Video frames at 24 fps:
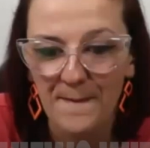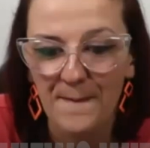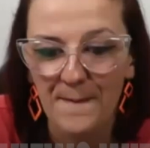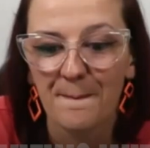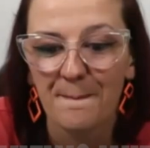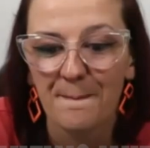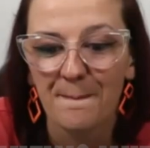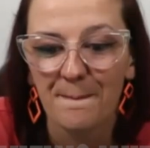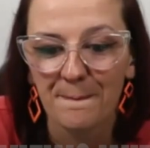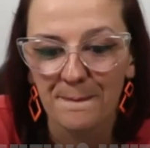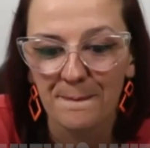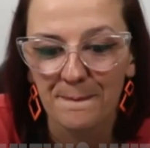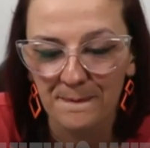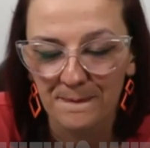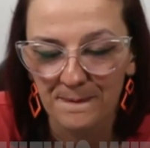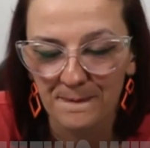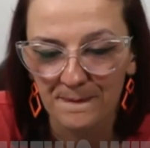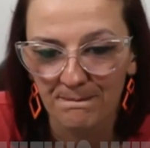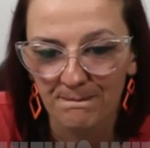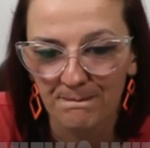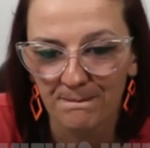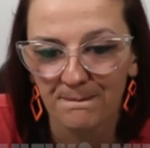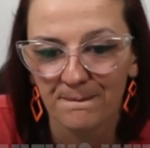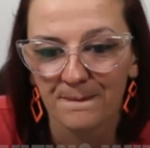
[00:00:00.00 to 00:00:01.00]
for his
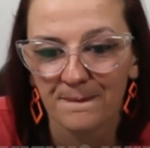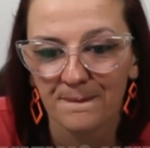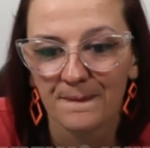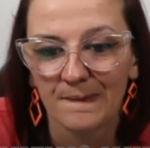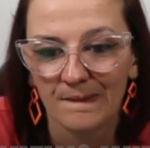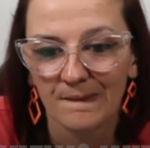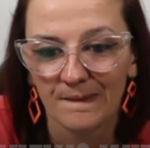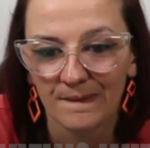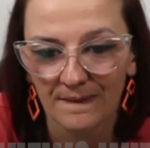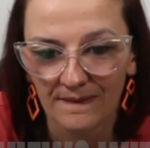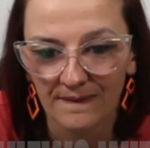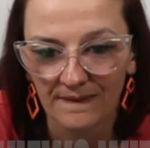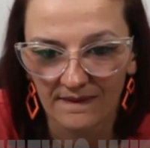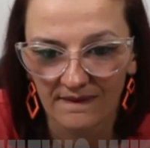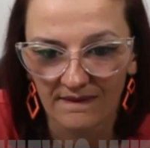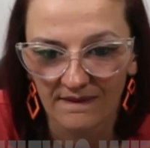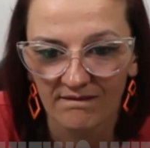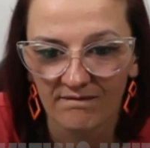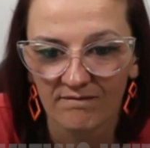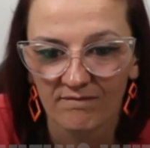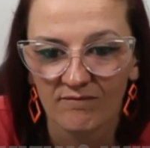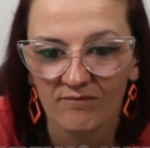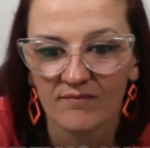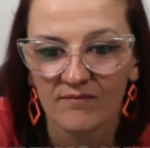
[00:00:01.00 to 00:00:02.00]
family so there's so
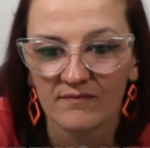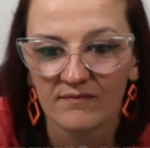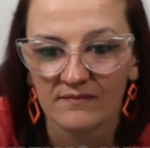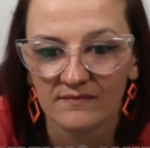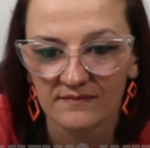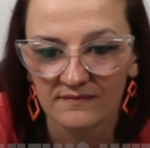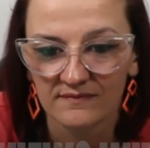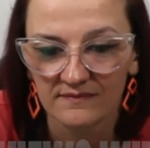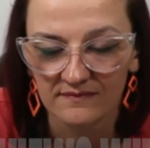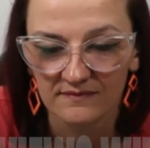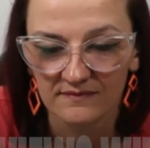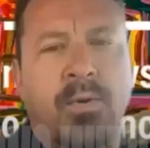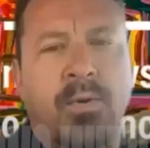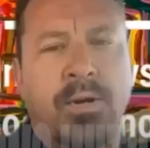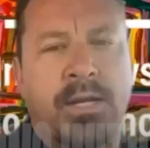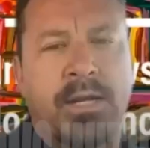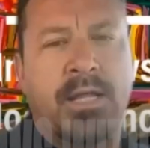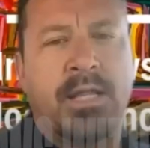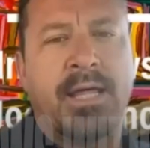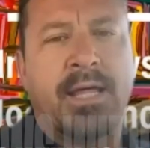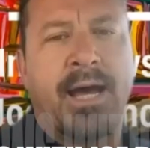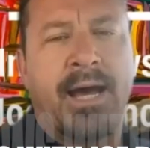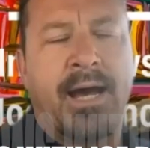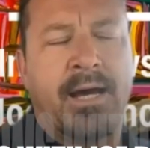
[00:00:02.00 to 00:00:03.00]
many things that
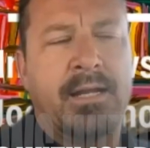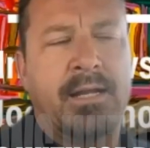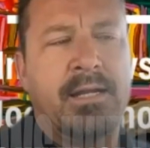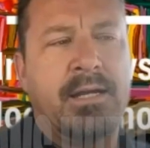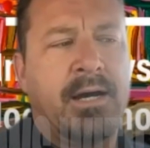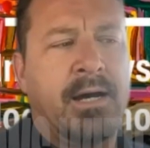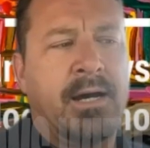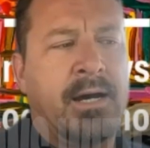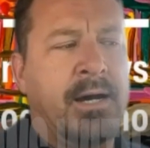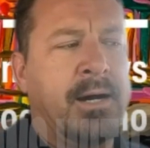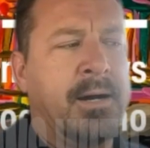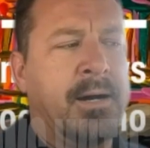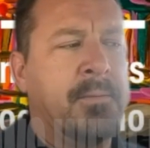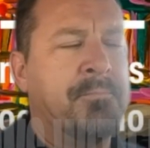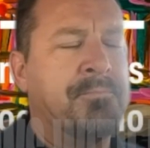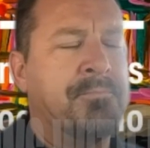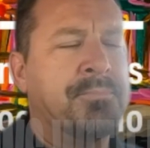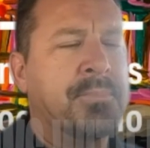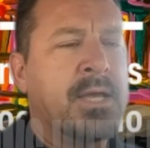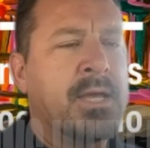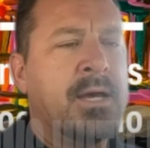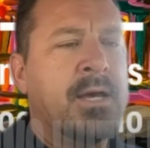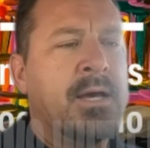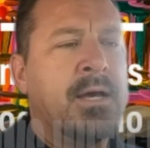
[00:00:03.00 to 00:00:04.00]
into that um
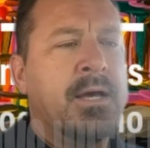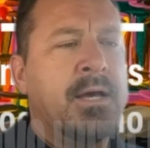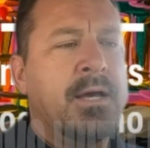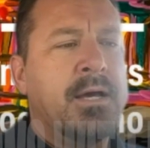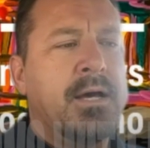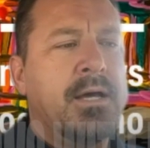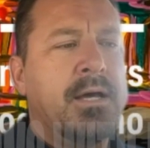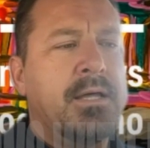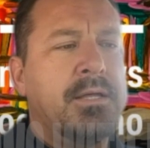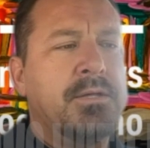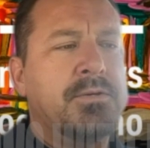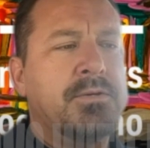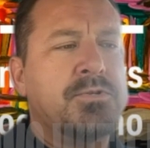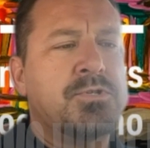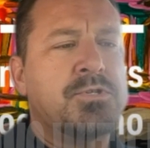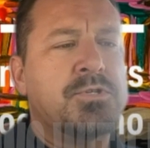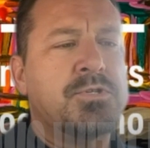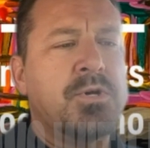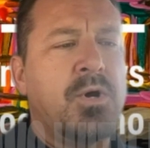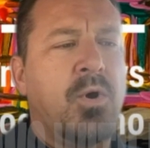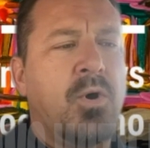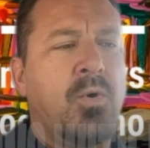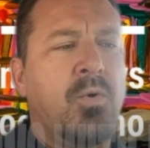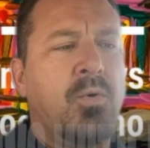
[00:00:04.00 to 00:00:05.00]

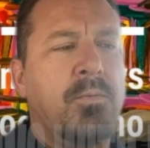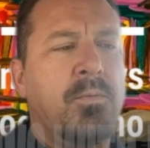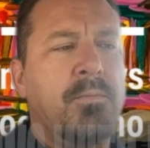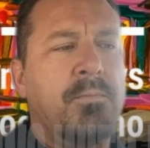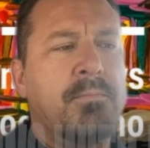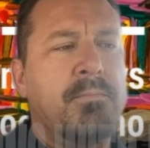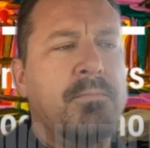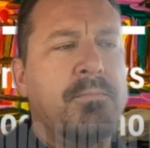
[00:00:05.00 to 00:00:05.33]
so